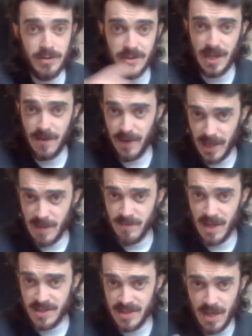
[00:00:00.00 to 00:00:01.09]
Does the FA keep
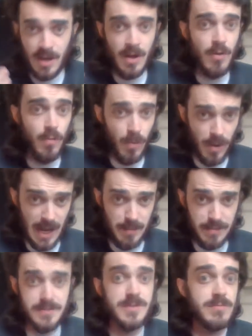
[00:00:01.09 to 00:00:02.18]
that debt? What
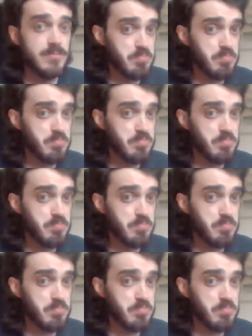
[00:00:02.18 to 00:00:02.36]
happens?